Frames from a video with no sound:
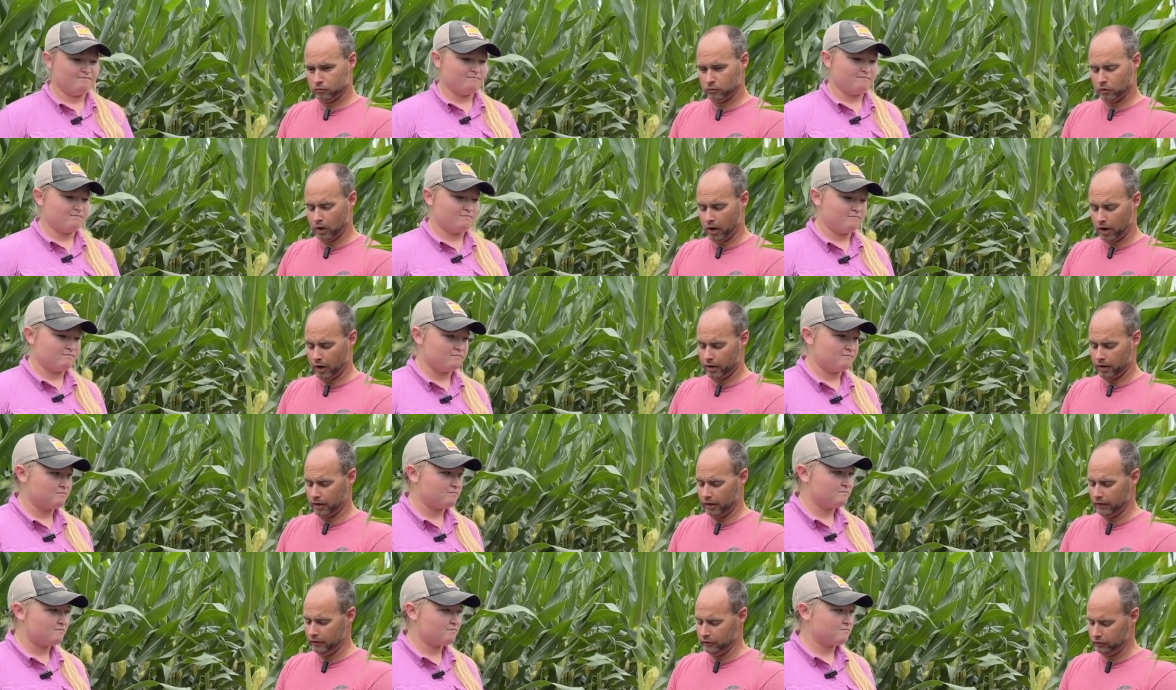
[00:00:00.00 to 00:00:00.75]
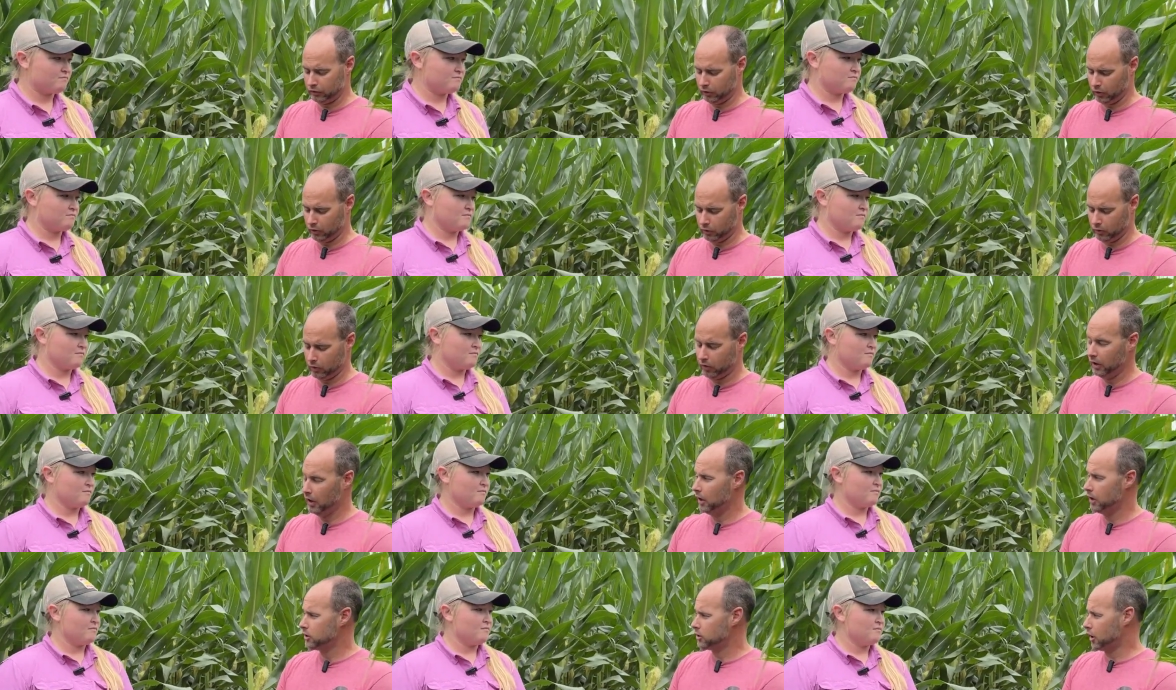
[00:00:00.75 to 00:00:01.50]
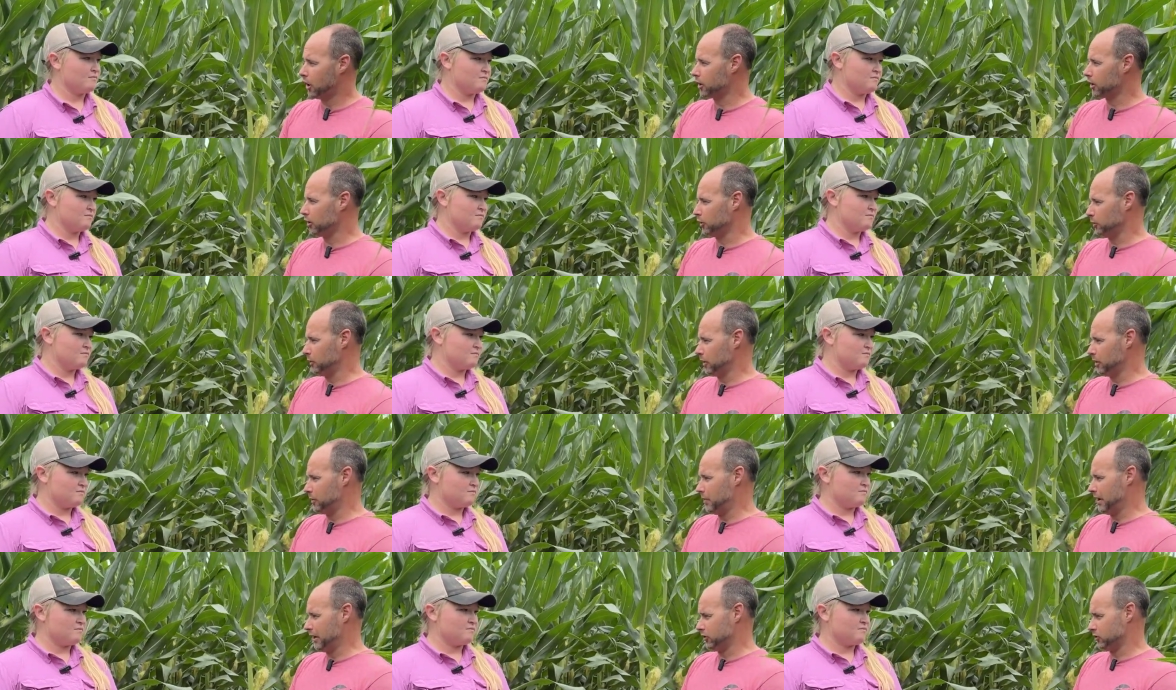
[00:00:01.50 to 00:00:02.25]
Speaker 1: Got it. And so talk a little bit
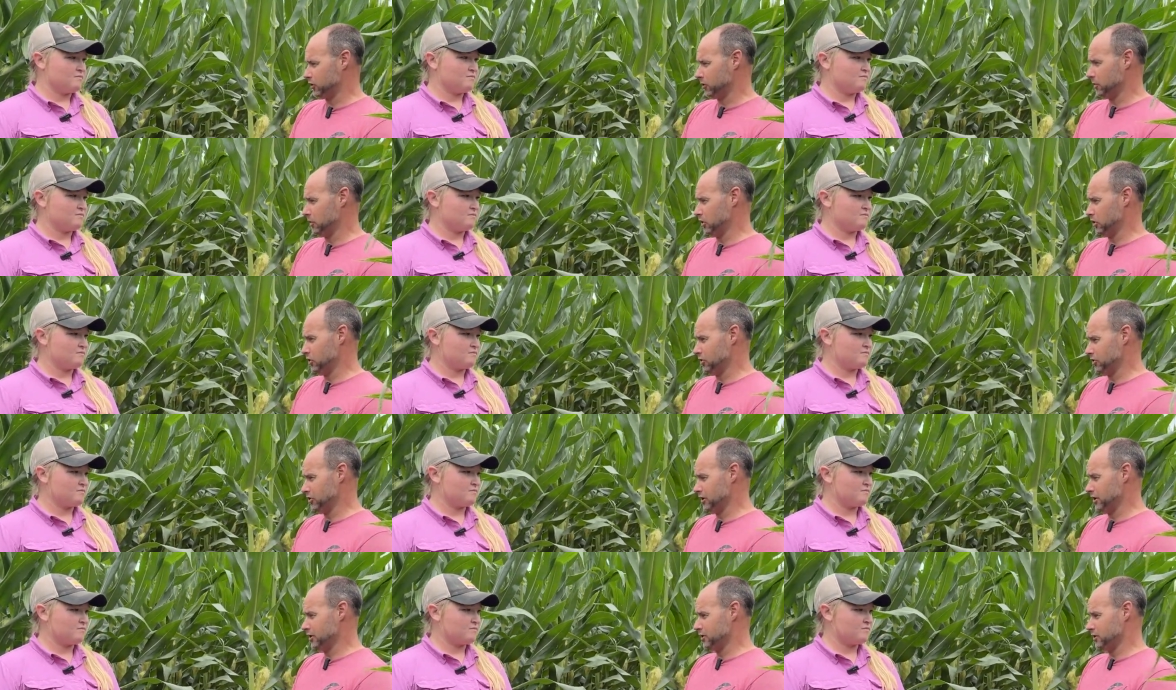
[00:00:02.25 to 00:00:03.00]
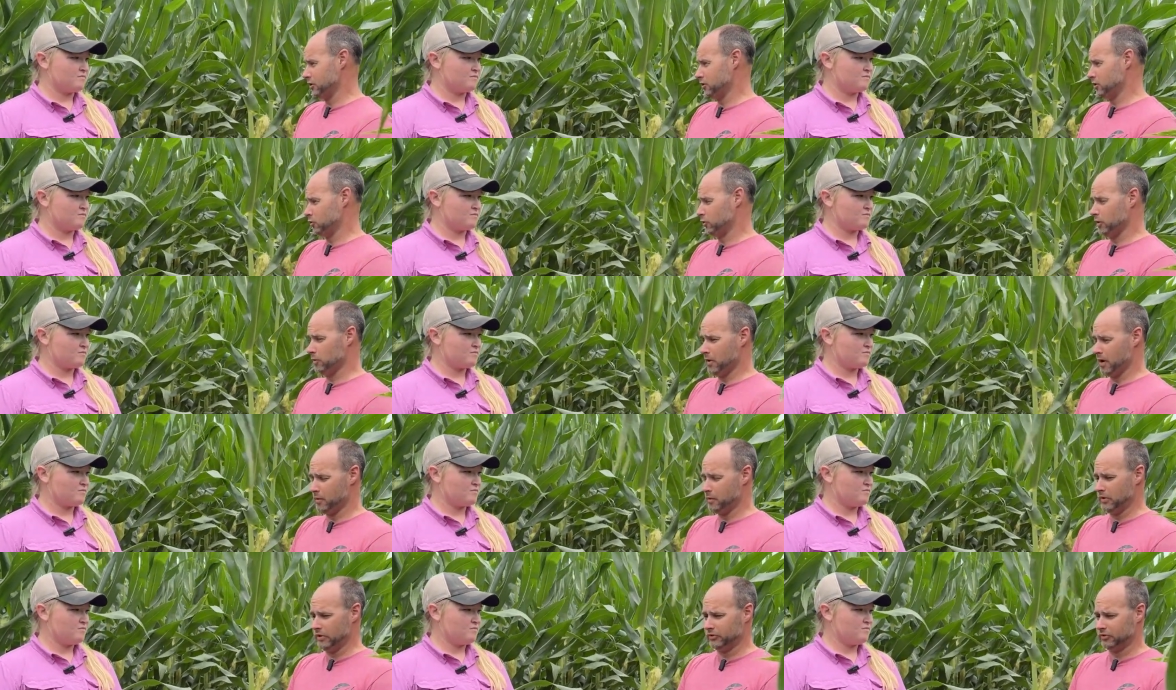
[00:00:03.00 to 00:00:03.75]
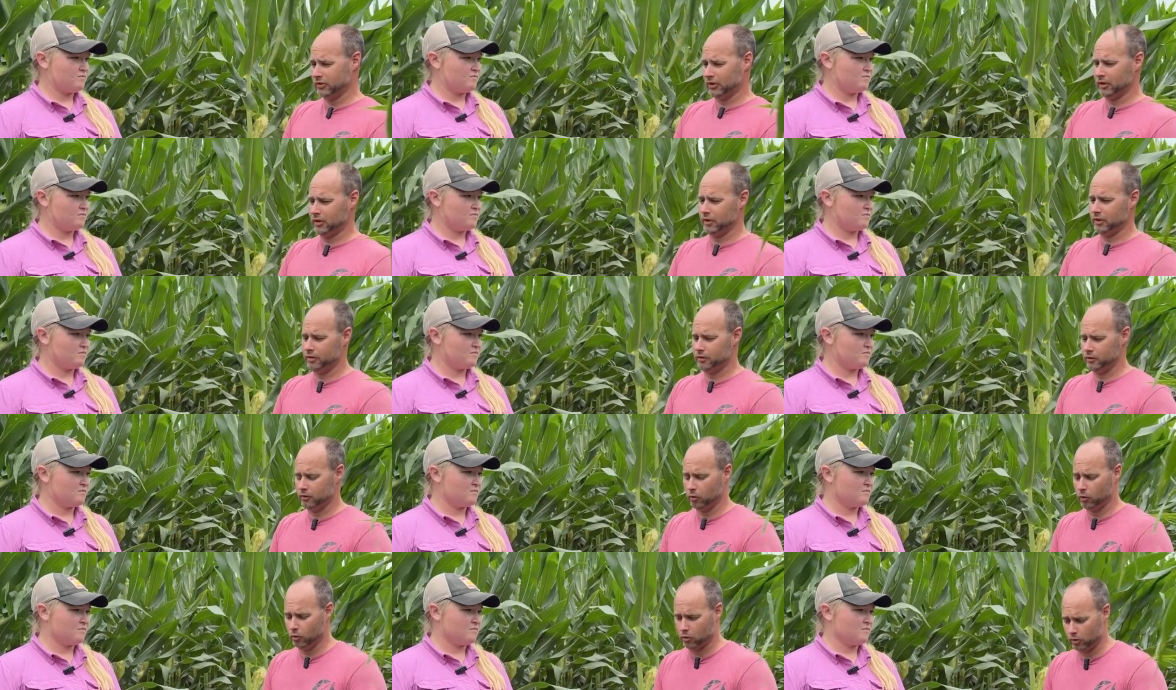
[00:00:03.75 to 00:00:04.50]
about some of the diseases we might be
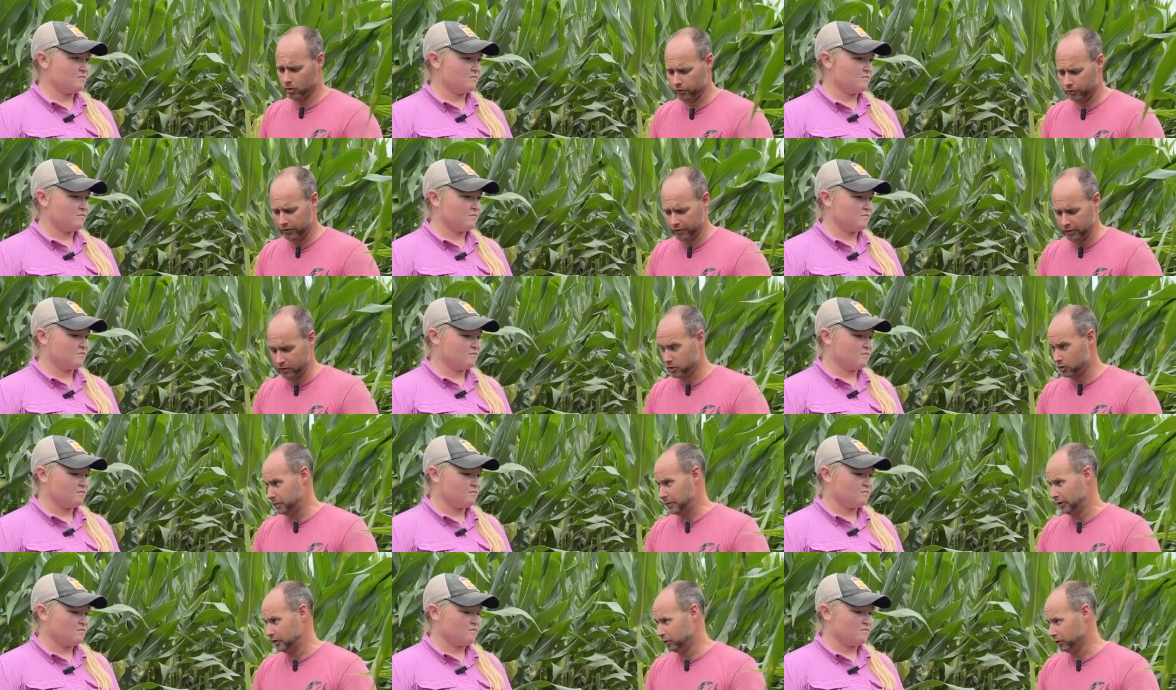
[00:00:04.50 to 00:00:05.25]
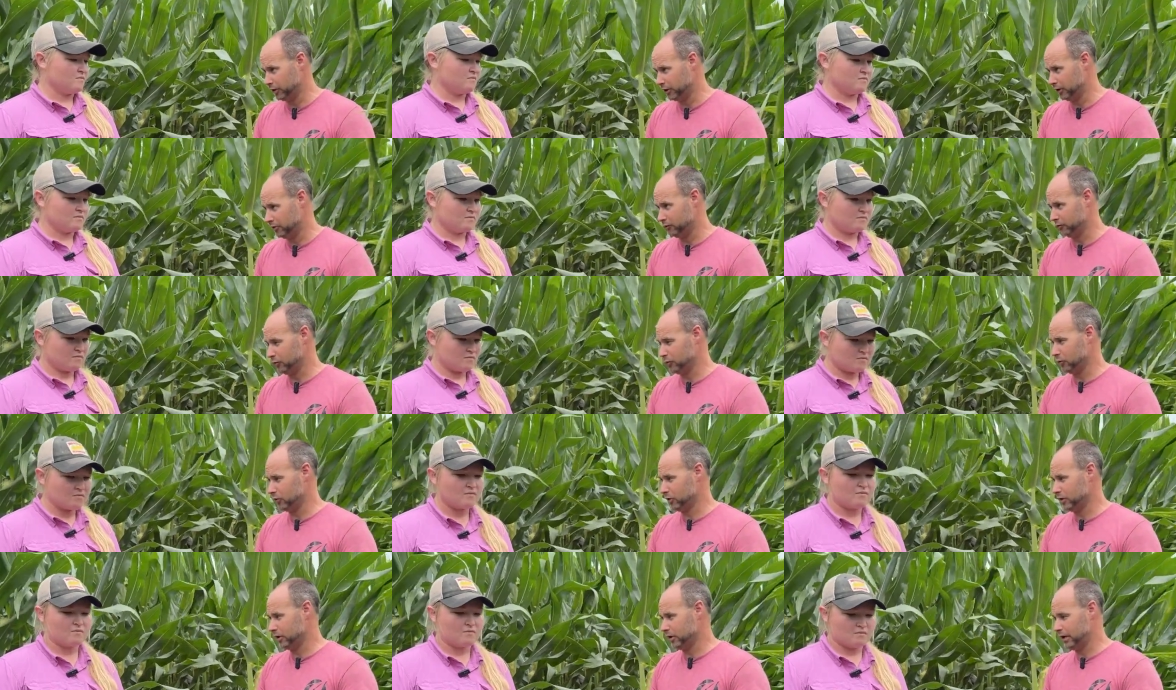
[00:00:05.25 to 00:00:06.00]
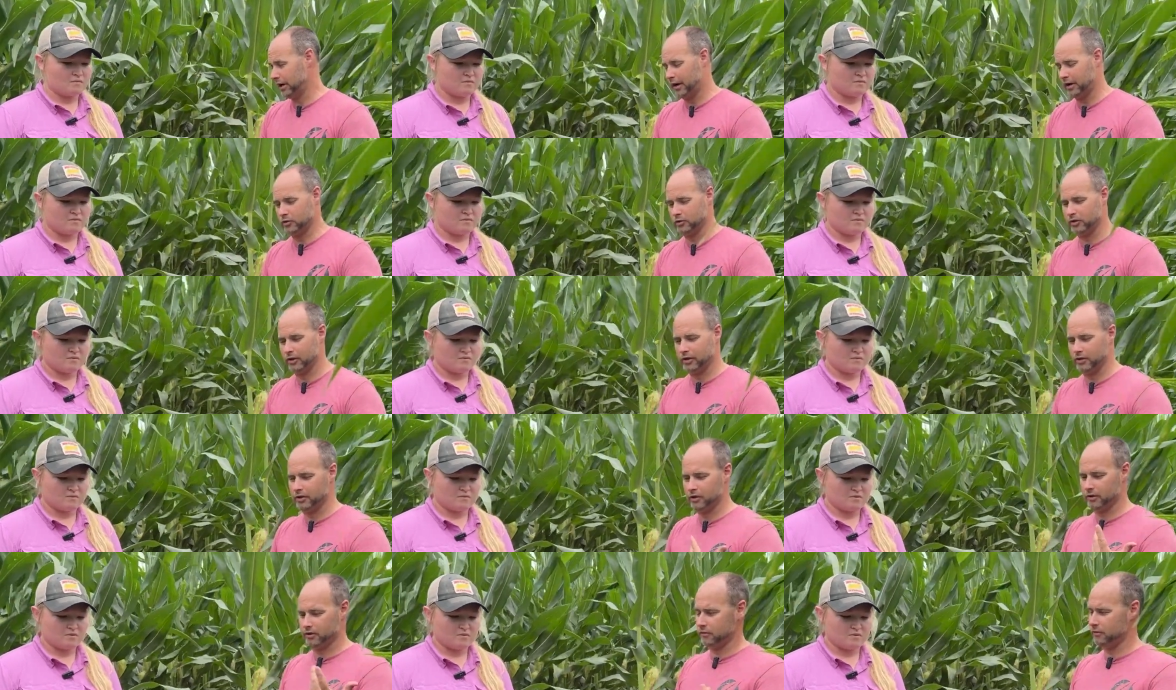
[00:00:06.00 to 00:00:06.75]
seeing or things to be looking for and how to
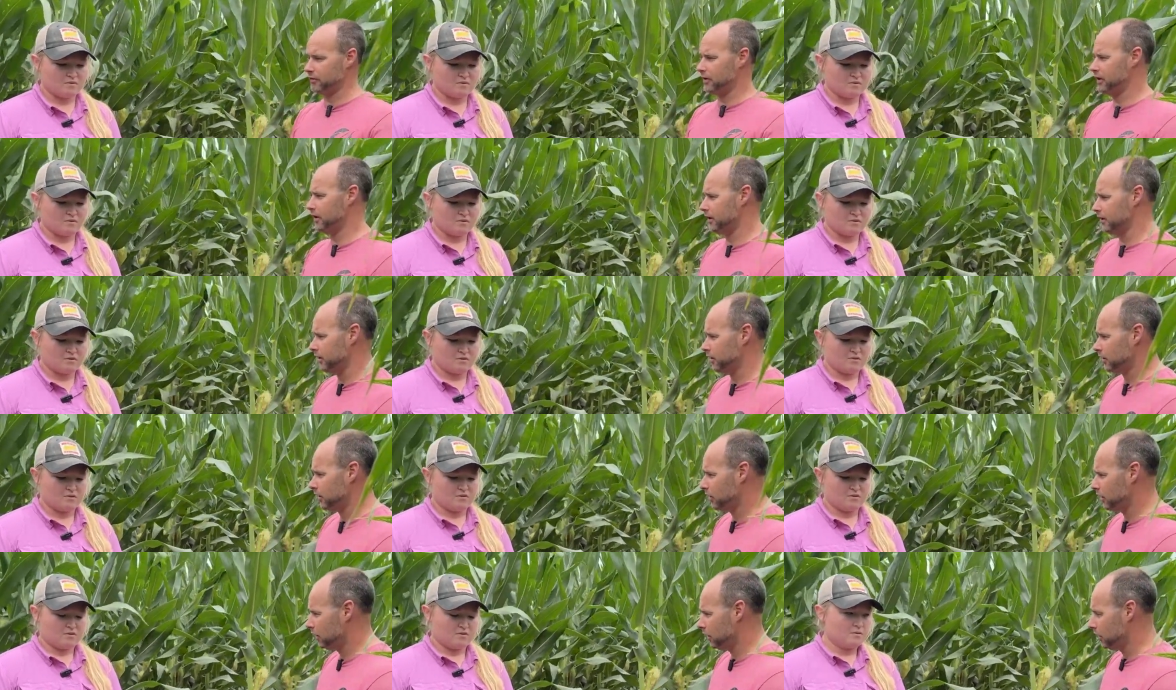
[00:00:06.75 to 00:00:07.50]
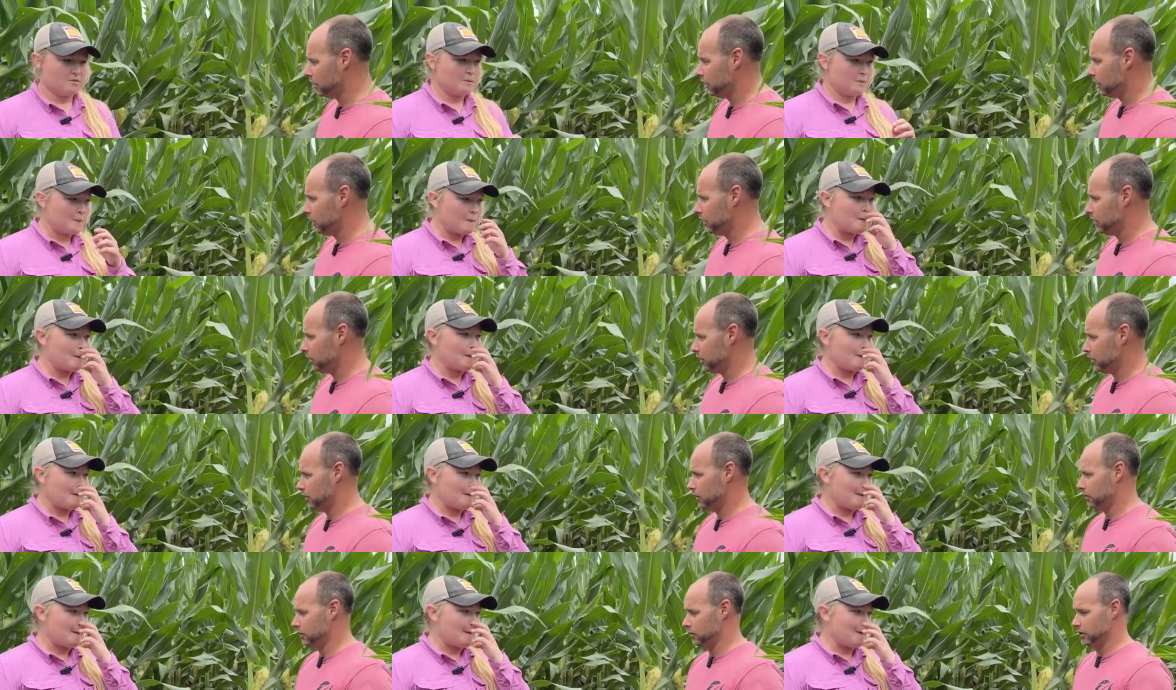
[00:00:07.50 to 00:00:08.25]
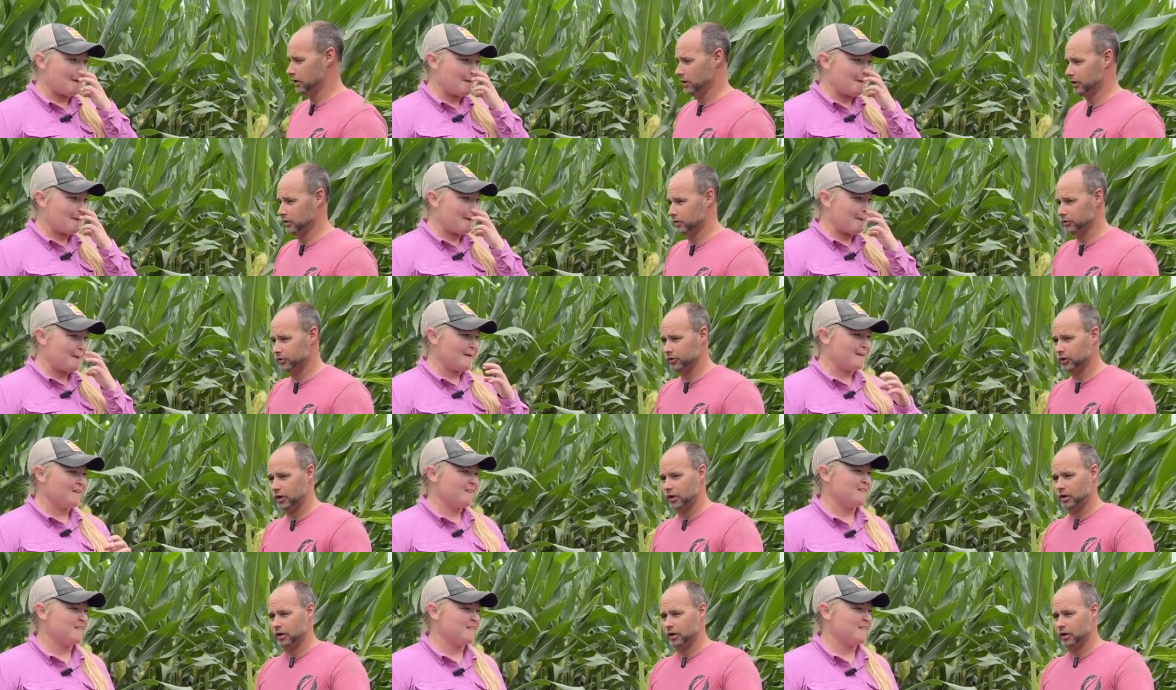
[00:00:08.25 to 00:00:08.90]
identify this.